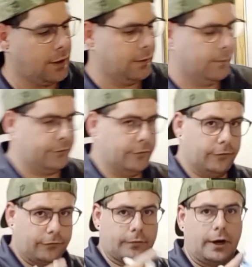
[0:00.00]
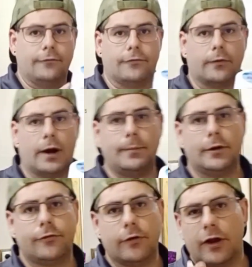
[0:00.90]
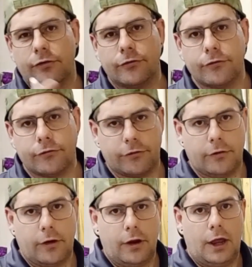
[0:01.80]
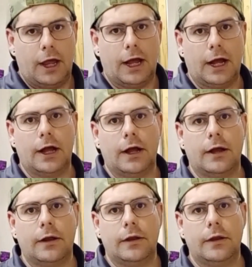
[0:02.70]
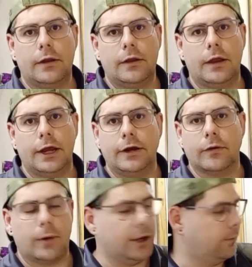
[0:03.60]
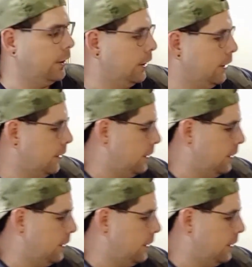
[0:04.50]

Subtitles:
which is great for rubber, so it doesn't just eat it away, really.